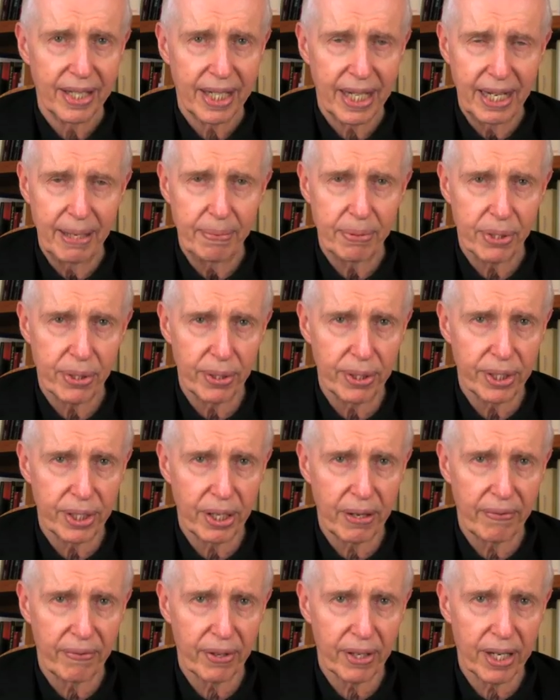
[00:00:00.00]
Keep
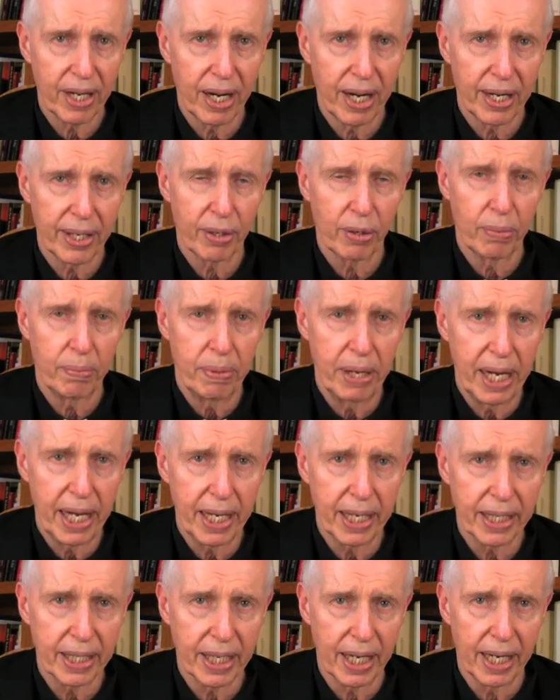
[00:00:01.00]
searching for God,
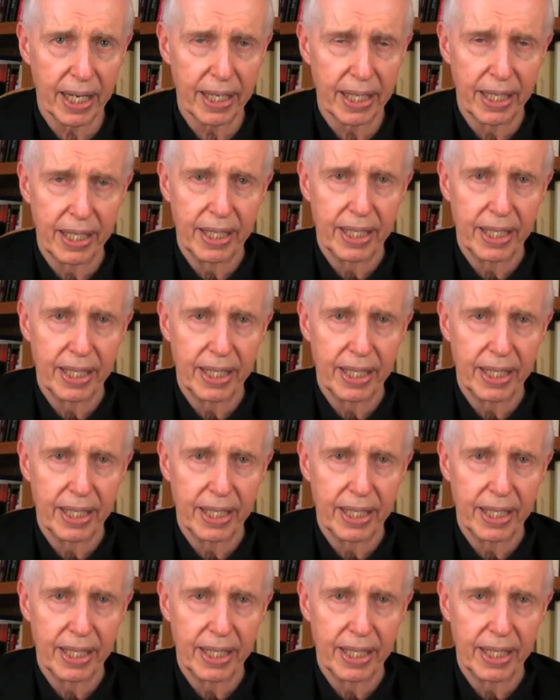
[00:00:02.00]
obeying God,